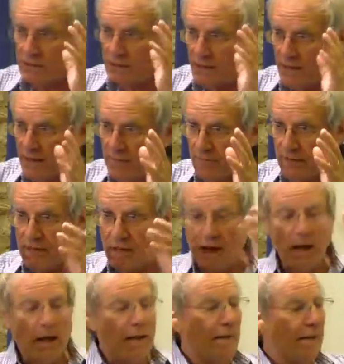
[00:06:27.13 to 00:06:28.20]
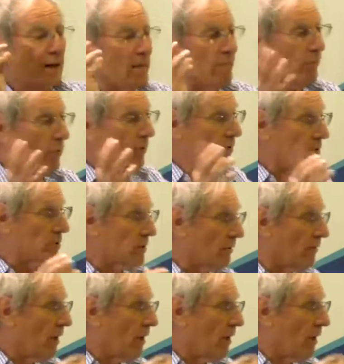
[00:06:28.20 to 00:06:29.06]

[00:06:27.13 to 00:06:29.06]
namely the importance of